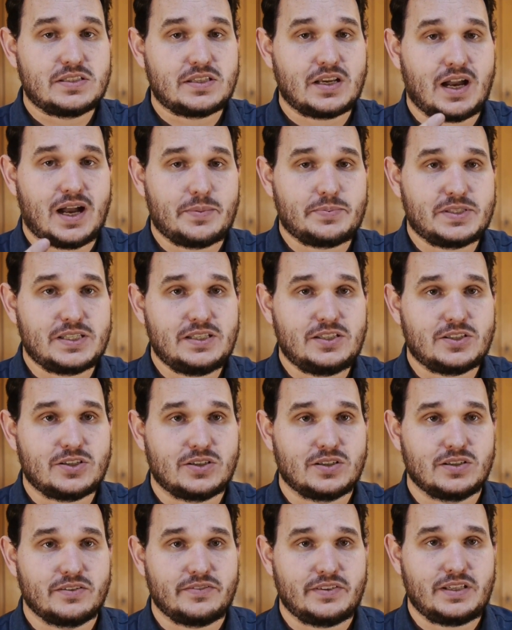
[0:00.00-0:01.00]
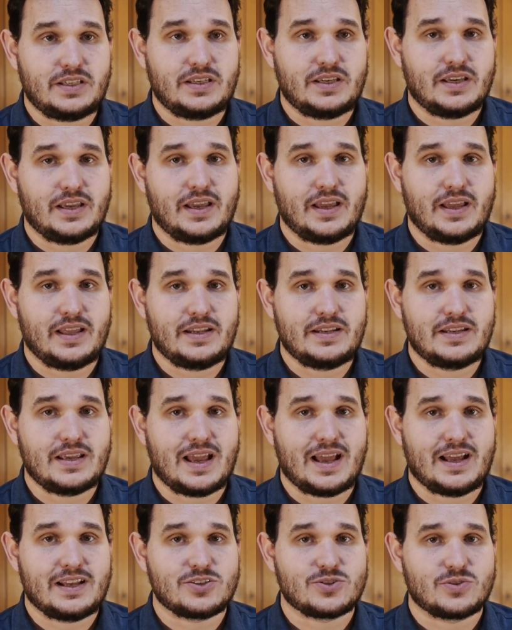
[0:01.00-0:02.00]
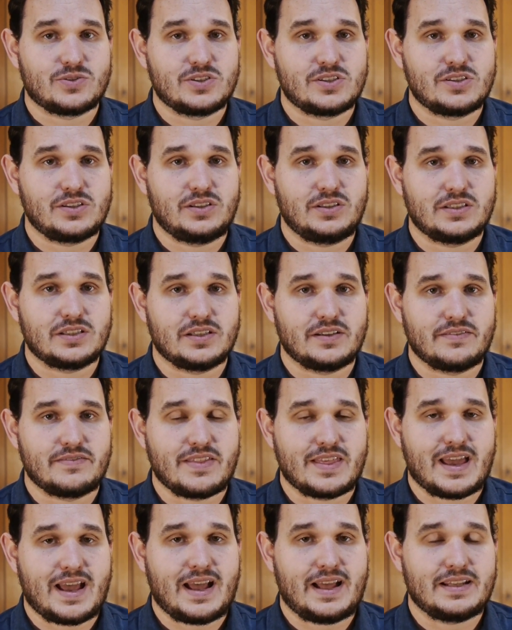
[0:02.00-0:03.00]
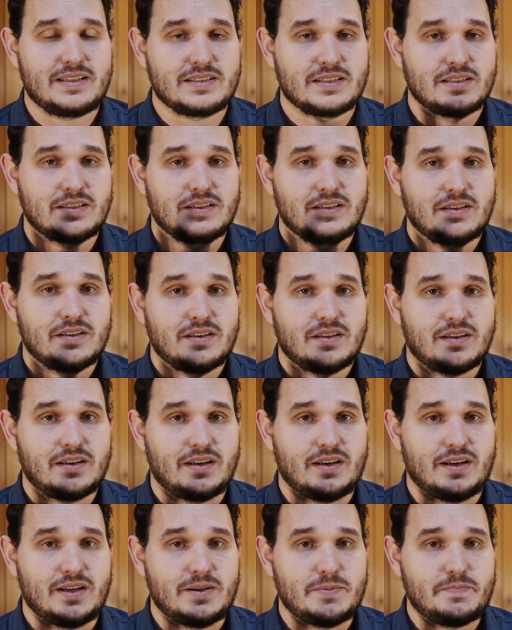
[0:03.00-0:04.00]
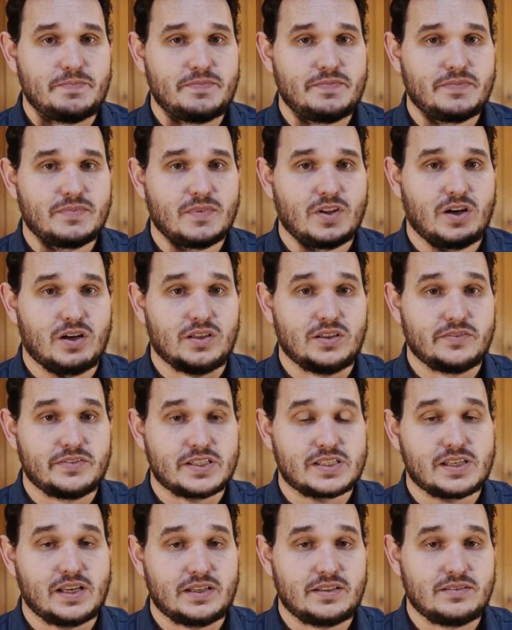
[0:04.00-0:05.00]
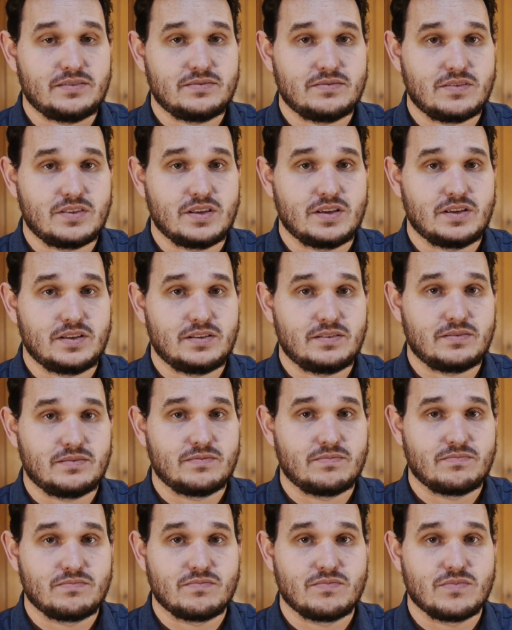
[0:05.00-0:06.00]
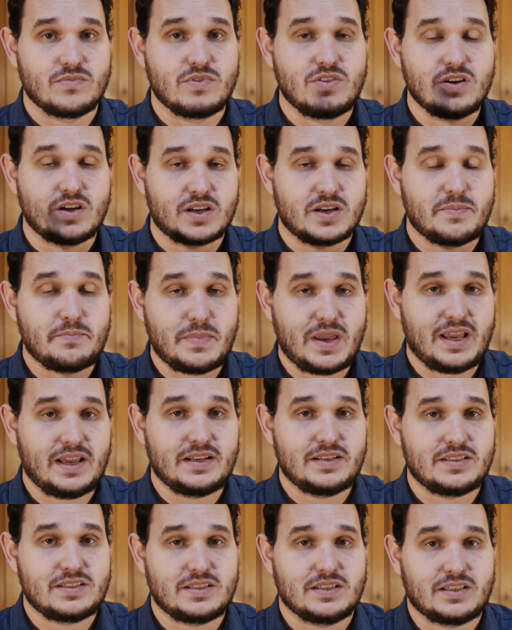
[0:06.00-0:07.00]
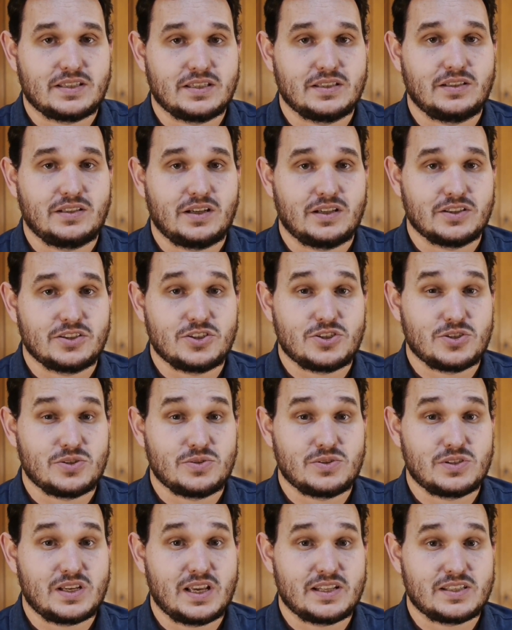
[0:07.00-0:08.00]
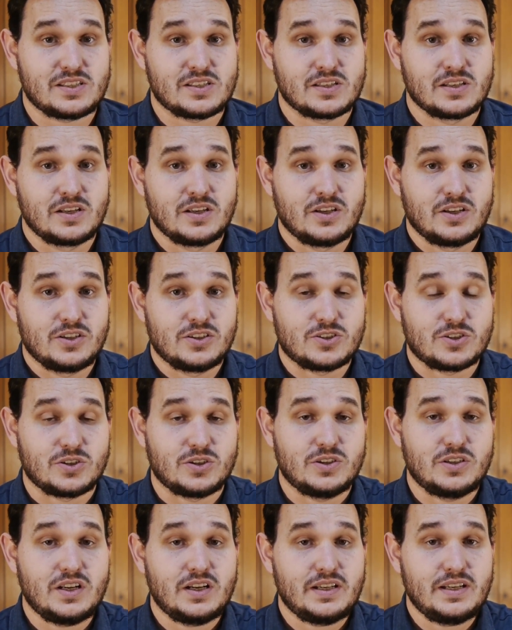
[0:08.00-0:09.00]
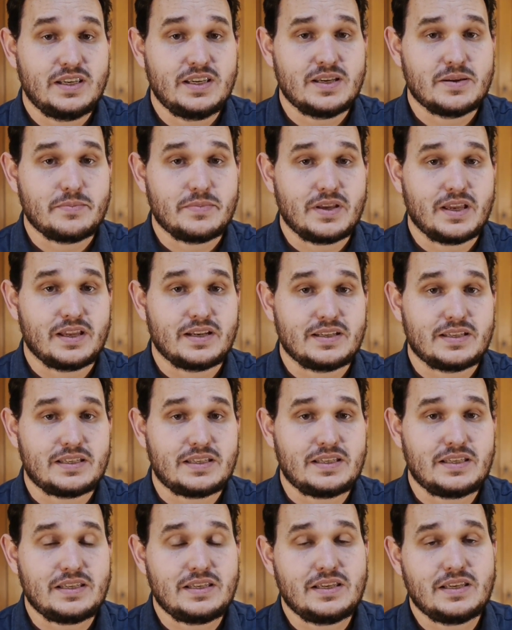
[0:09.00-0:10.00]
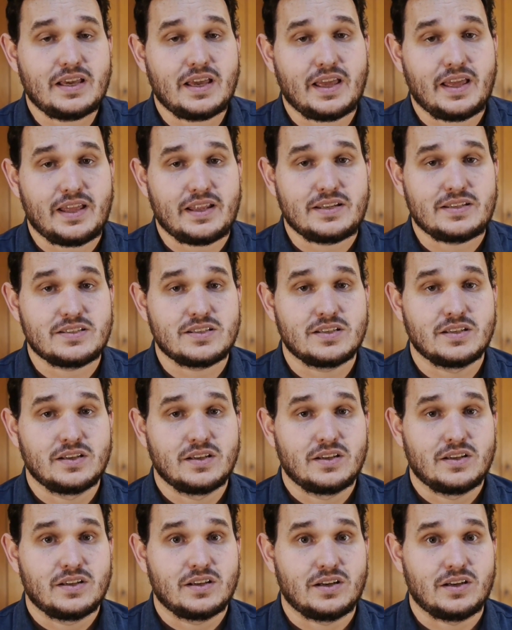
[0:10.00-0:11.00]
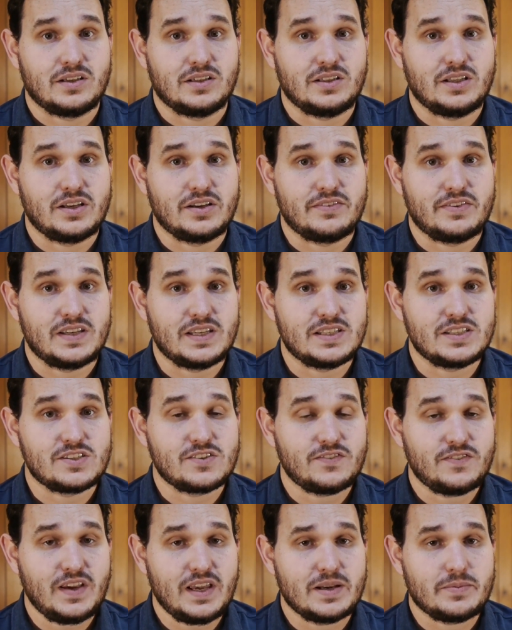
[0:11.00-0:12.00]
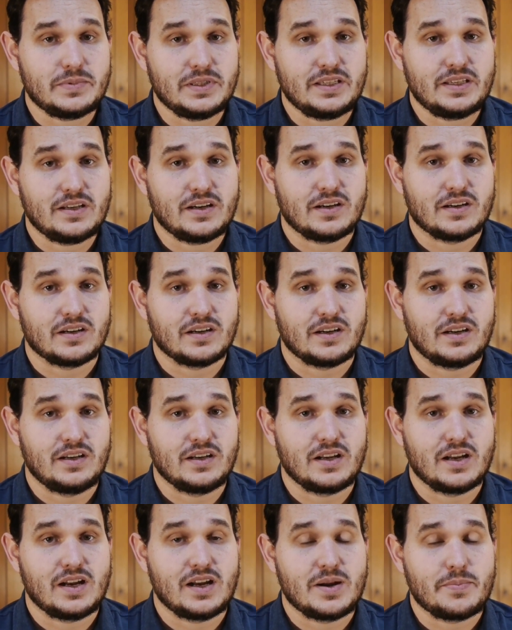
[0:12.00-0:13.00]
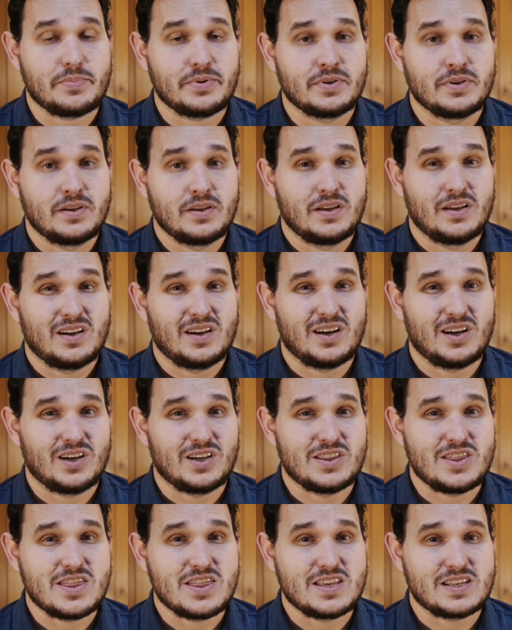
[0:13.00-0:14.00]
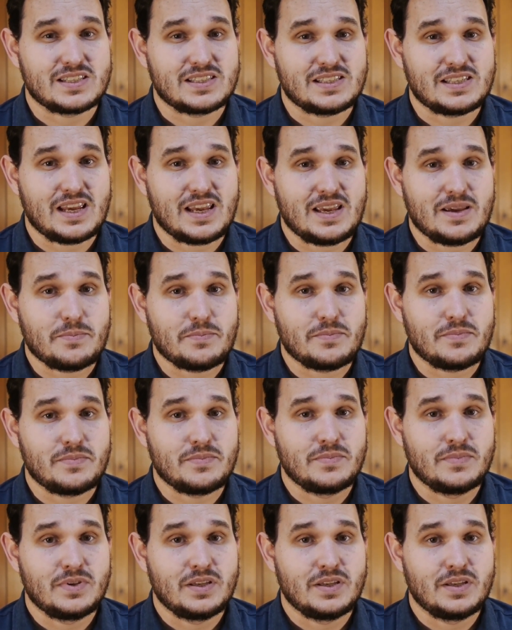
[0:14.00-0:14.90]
topsy-turvy, and as a result of that, all of a sudden the command to kill all the Jews gets turned on him, and he and all of his family are hung up on the same